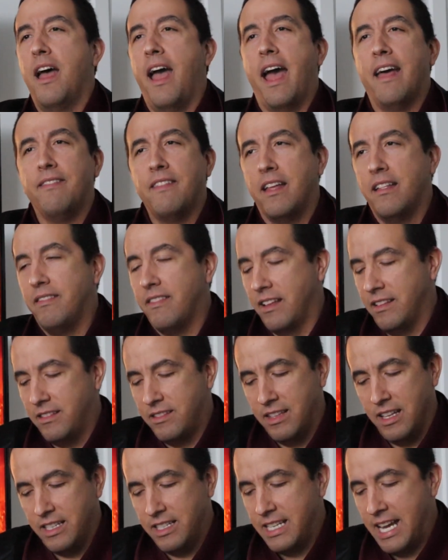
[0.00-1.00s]

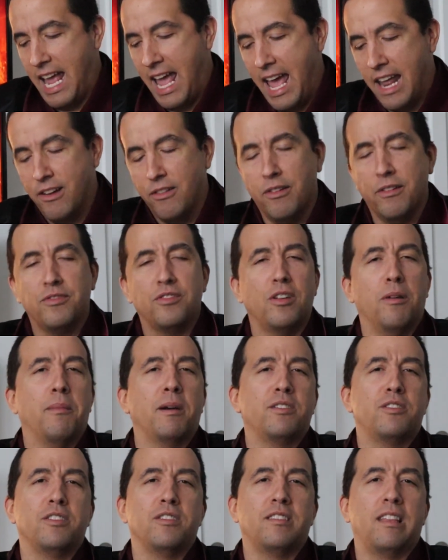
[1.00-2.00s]
the tenor of so
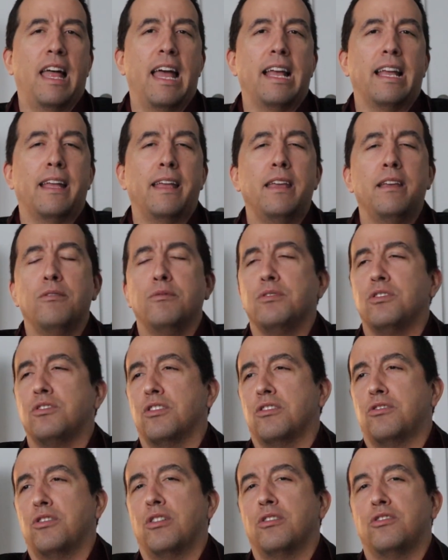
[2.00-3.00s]
much is, like, he was
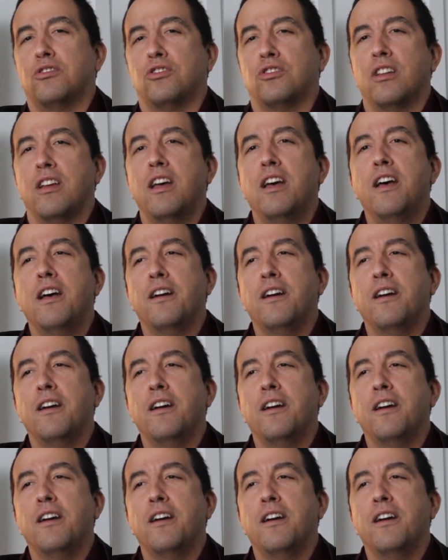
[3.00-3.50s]
just a,